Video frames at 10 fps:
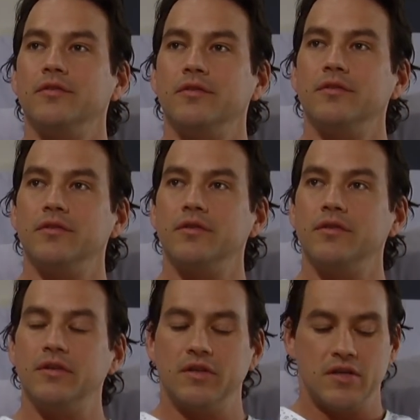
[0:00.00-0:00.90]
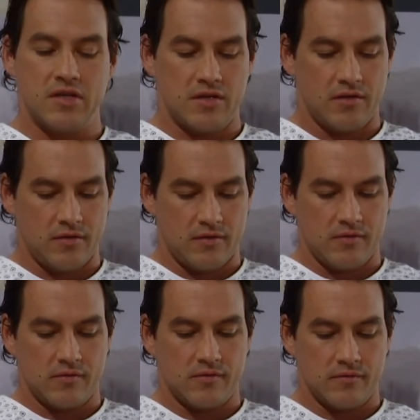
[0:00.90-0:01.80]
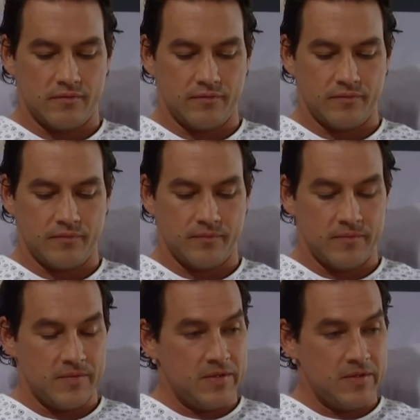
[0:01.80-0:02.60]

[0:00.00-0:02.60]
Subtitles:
No one is speaking in this clip.